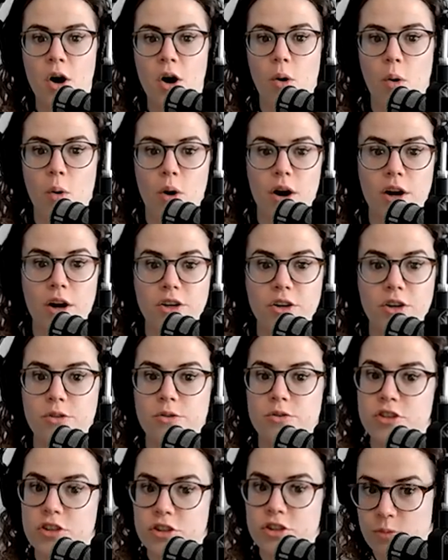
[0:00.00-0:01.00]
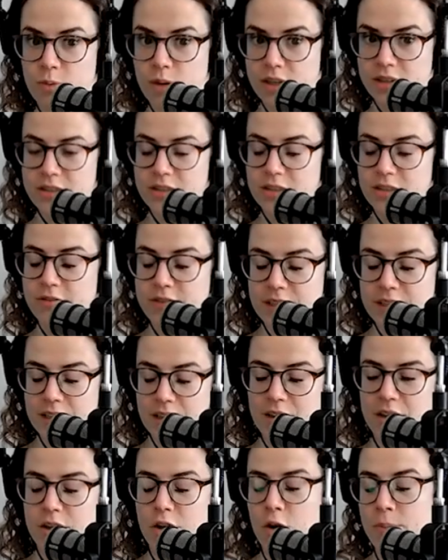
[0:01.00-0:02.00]
or you just want to
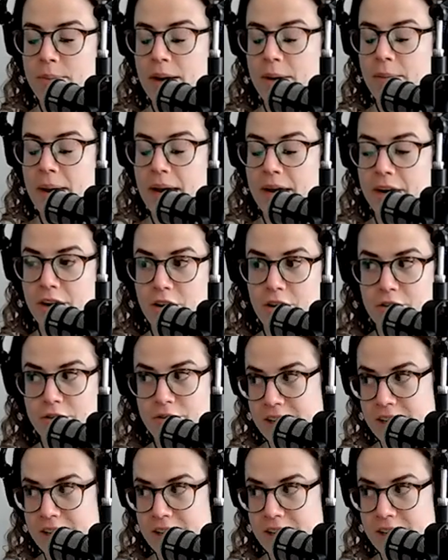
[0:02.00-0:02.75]
feel a little bit better,